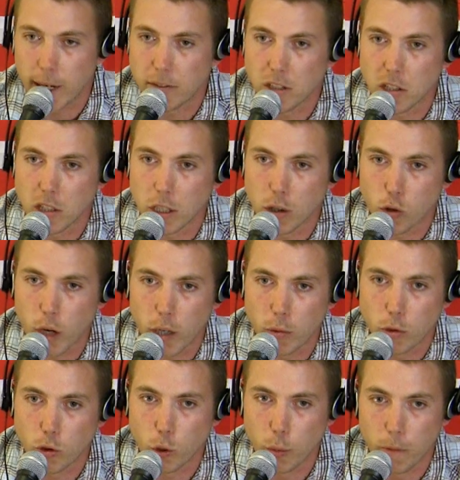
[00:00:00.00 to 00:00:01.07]
I have such an
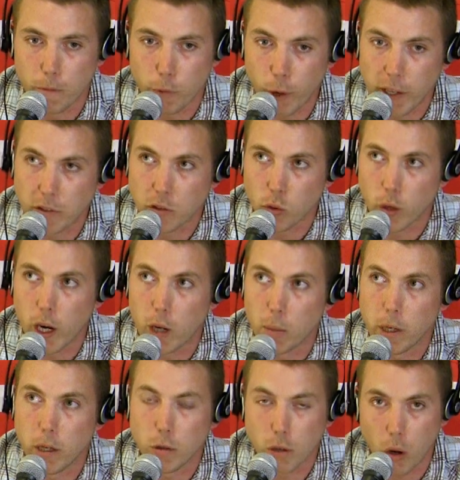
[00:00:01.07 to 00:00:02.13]
incredible group of friends around
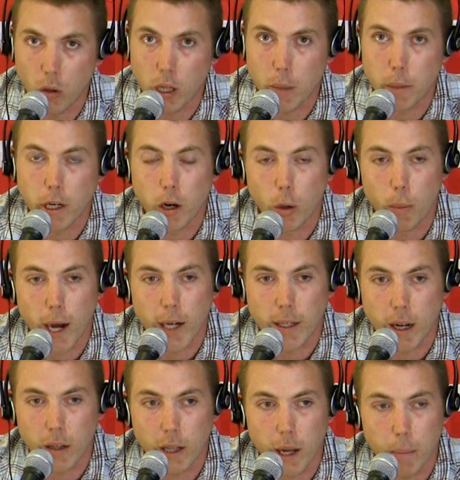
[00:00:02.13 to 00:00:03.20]
me who don't let me go back
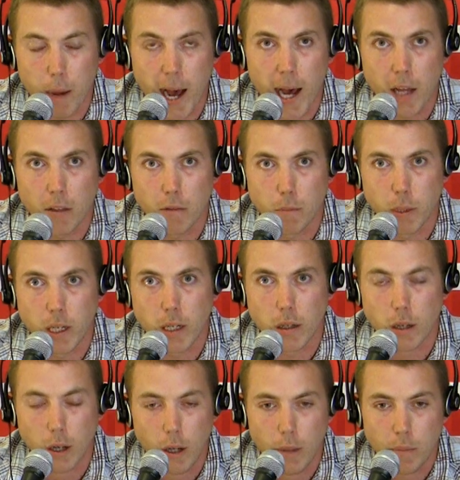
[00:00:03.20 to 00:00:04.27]
down that path of
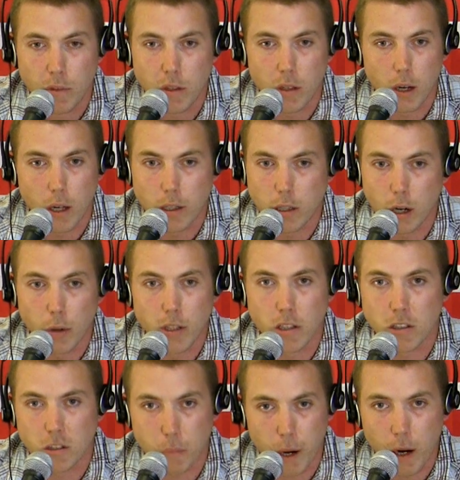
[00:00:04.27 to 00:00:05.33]
being, in
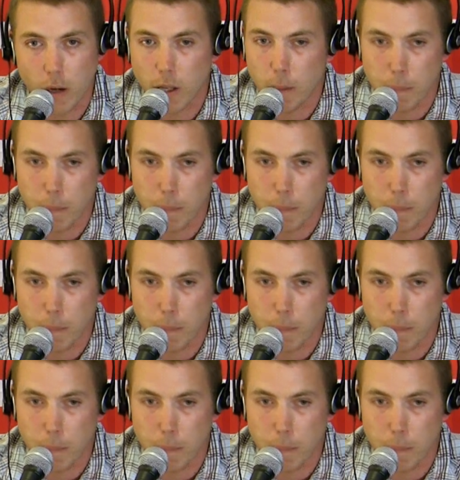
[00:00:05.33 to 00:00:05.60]
despair.